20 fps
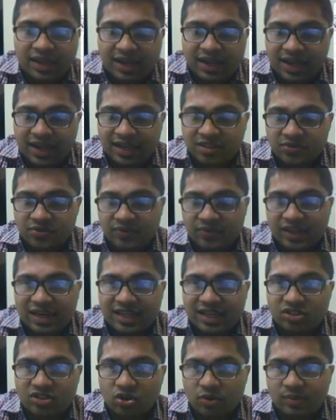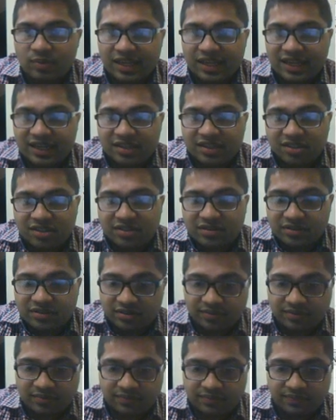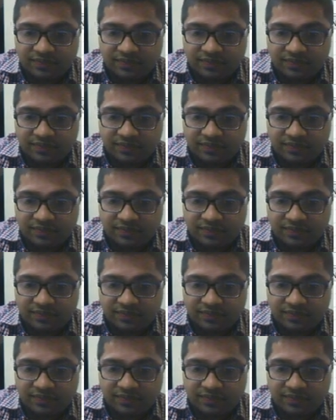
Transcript: as well as obligations.